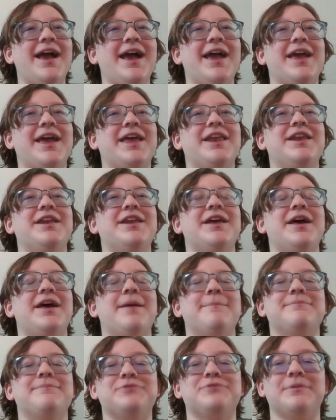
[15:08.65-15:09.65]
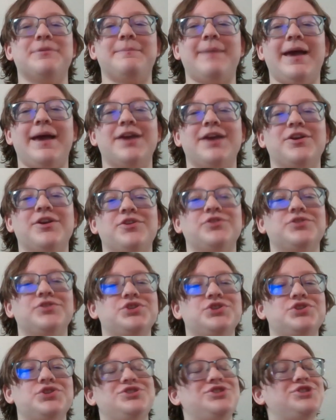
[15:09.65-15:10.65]
and prepare
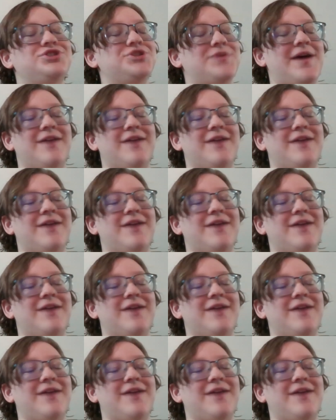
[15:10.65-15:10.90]
to